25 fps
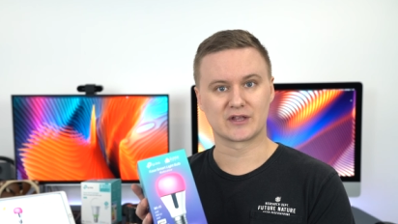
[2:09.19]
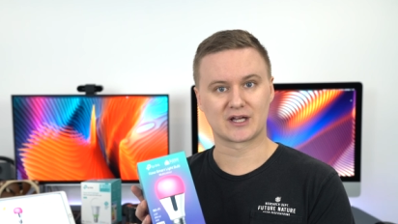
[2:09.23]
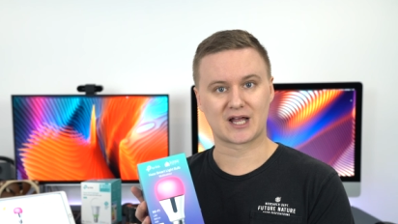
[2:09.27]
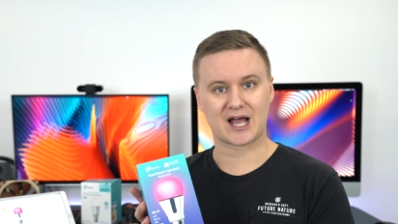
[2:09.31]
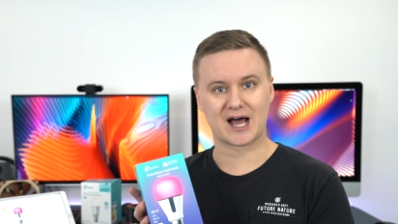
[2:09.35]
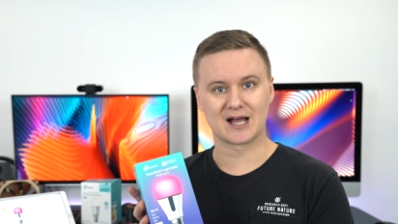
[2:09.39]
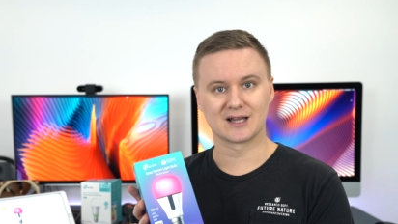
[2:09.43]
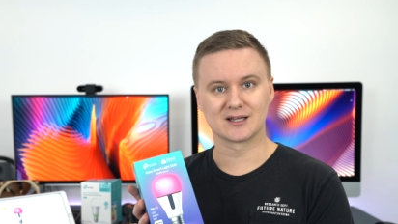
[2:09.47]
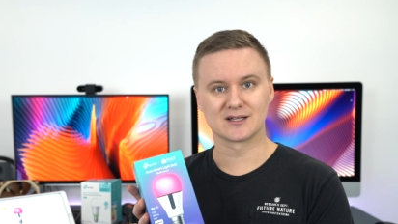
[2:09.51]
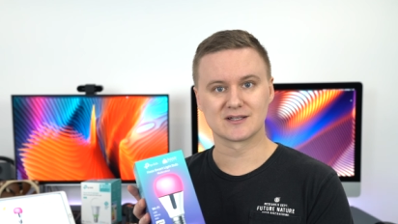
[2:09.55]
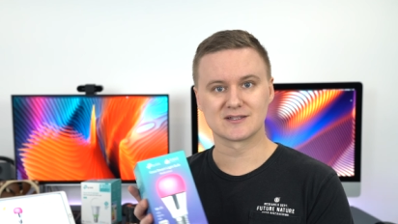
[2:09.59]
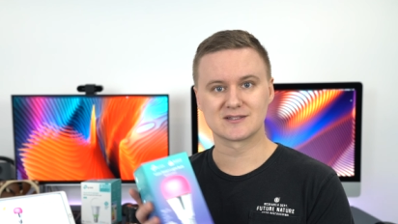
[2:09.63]
the
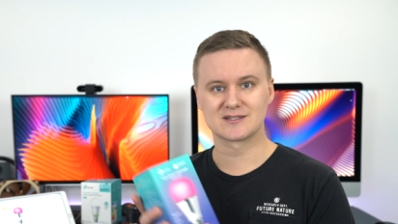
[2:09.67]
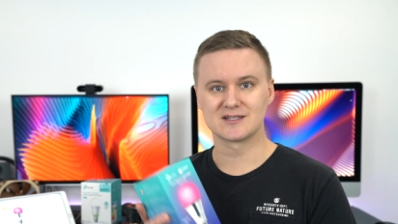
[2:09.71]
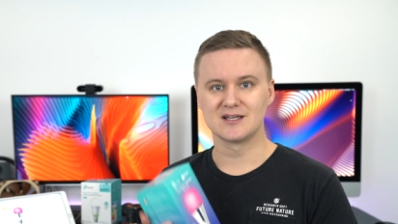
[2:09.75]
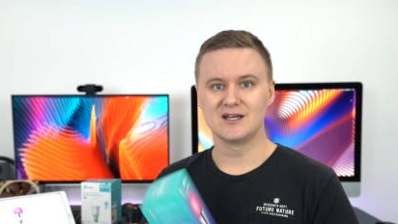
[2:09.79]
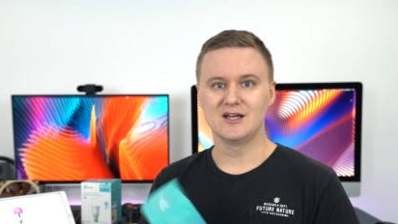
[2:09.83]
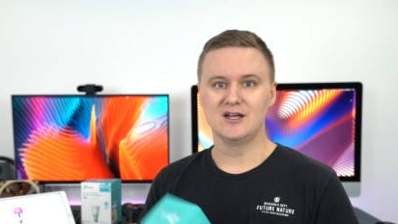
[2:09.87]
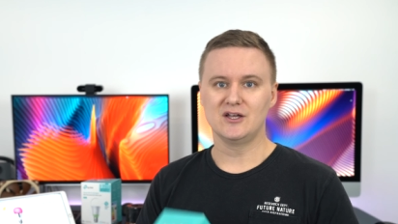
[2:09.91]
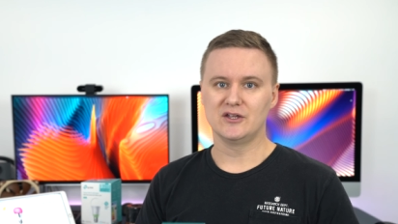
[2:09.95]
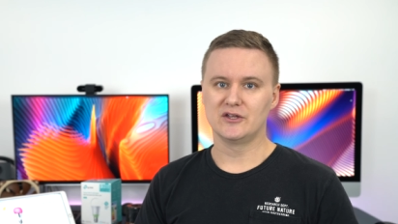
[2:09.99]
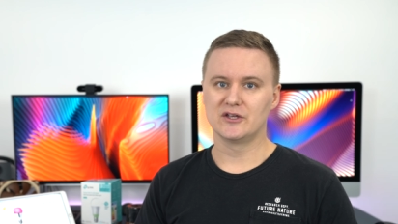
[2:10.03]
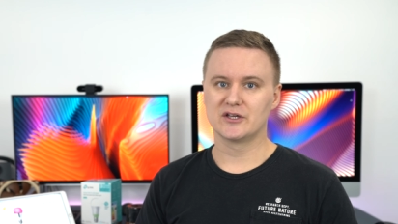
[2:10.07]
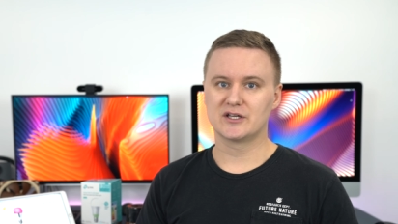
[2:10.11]
colors,
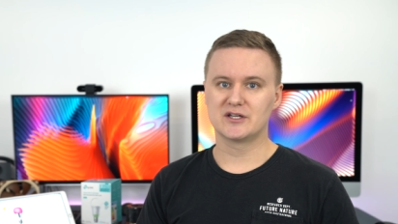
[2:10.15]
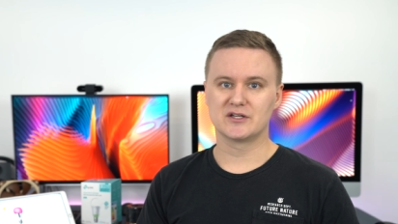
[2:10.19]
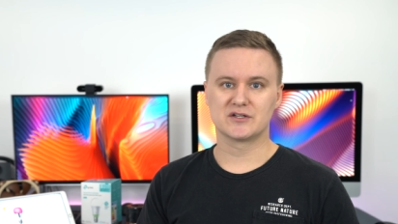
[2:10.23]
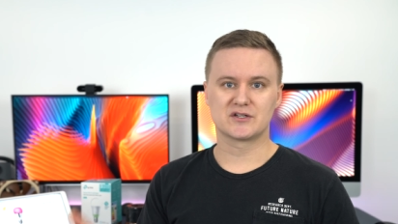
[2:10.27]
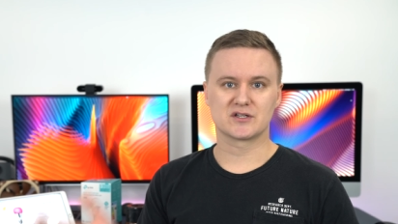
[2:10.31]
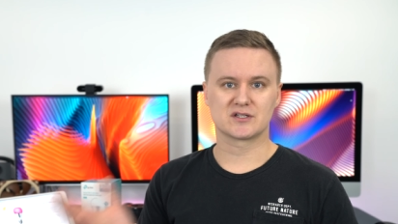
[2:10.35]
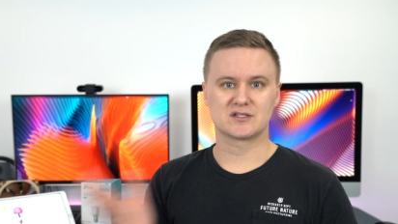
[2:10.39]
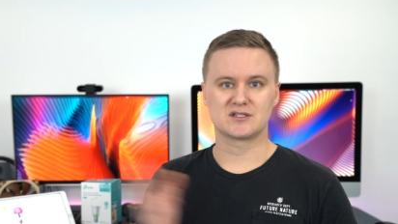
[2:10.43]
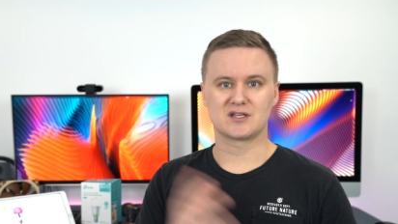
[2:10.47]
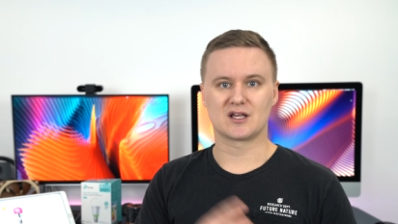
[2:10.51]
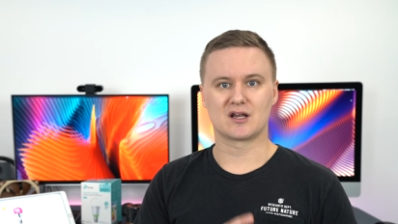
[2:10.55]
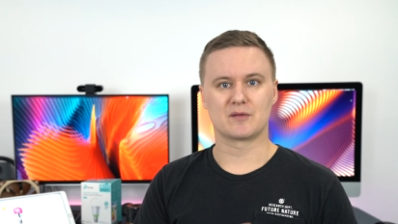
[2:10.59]
you can
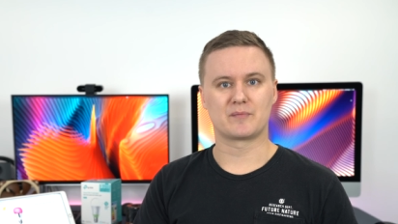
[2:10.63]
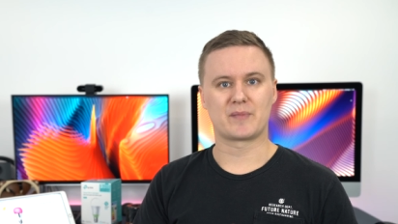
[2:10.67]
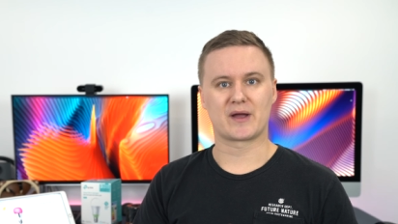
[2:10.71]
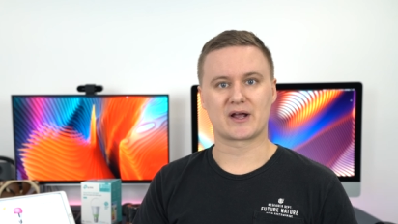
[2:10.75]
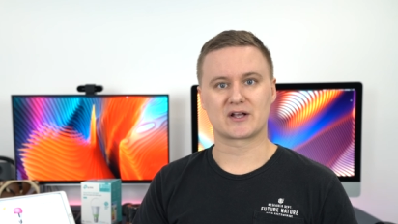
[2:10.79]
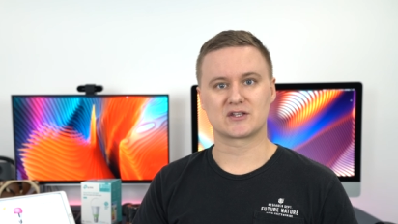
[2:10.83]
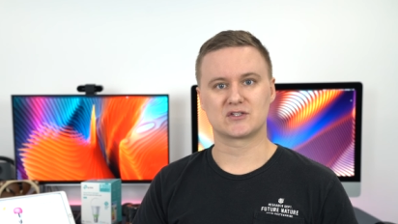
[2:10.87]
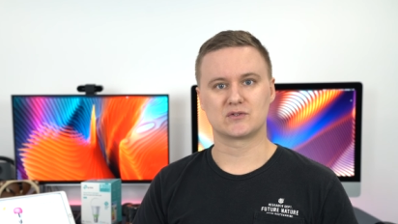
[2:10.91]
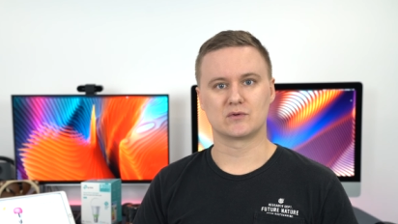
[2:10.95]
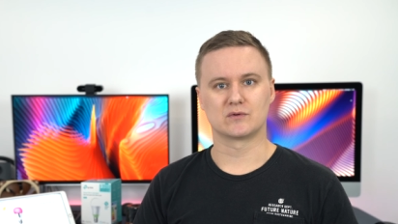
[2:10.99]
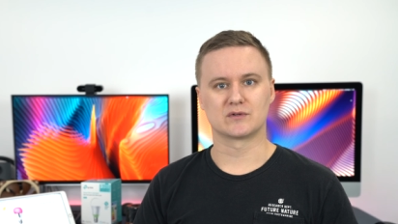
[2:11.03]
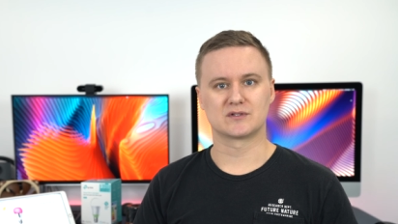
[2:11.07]
just set it
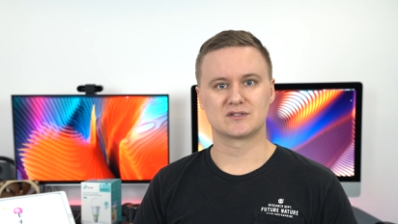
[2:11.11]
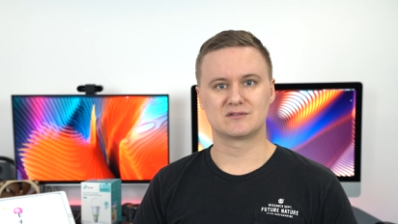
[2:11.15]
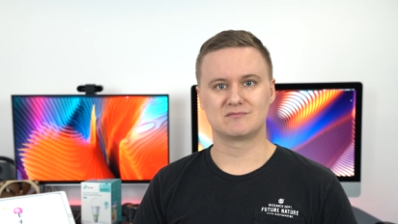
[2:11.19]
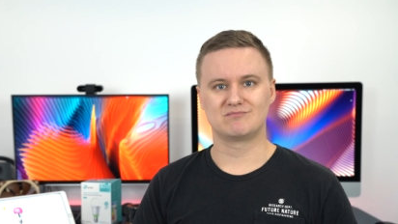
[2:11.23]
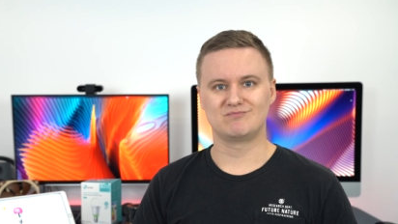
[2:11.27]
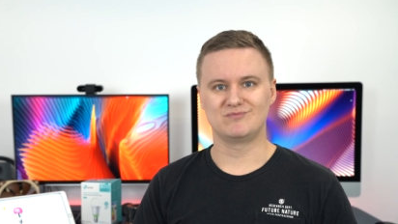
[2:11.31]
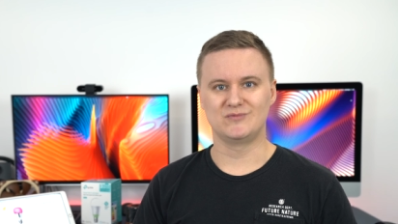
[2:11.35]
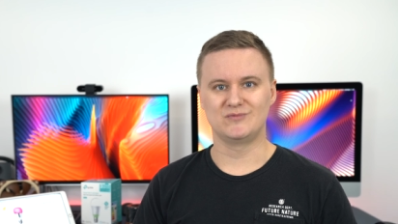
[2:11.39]
back to